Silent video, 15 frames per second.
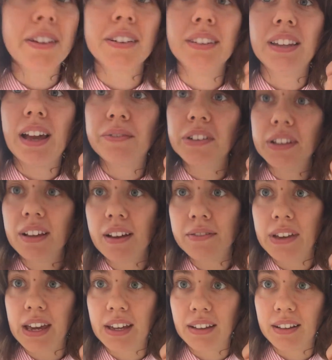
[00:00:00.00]
their level
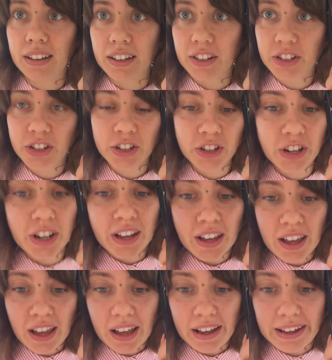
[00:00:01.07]
of English.
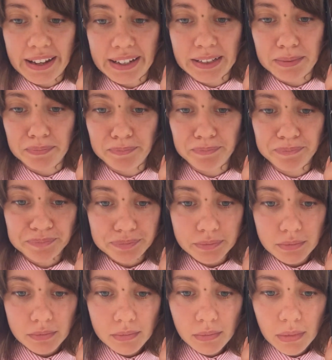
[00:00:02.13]

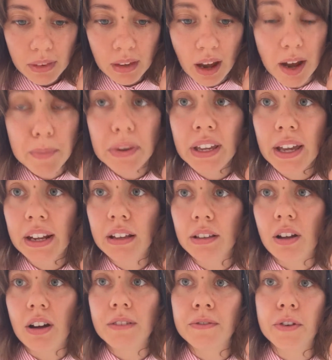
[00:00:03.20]
I've been getting a
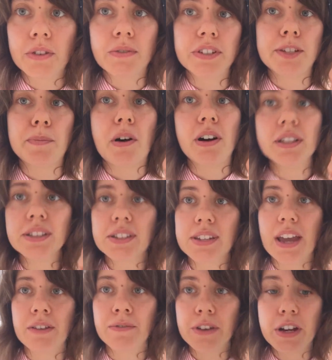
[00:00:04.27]
lot of good
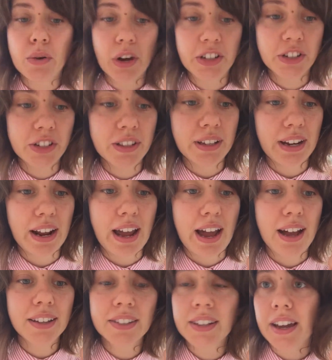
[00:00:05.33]
response. Every question that I
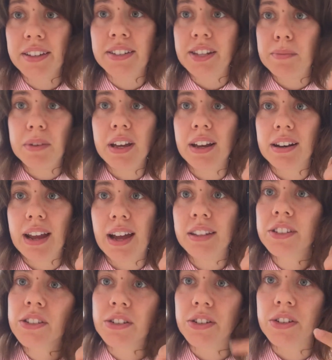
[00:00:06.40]
ask, I seem to get an
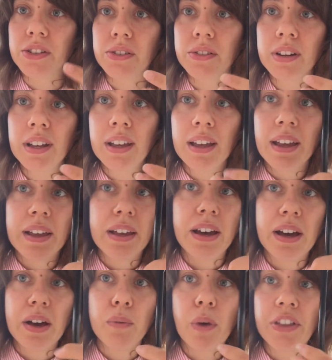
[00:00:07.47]
answer to.
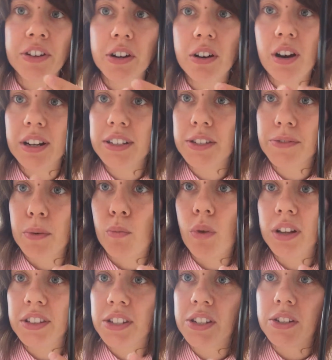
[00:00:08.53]
Whether or not it's from
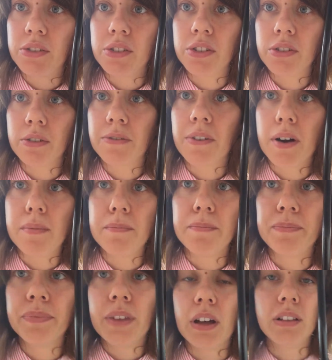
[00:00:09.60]
one student or from
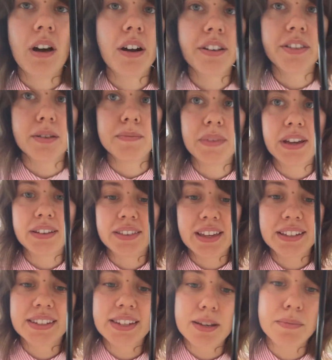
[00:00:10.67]
a lot of them,
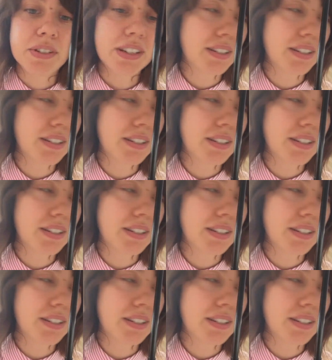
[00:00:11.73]
they seem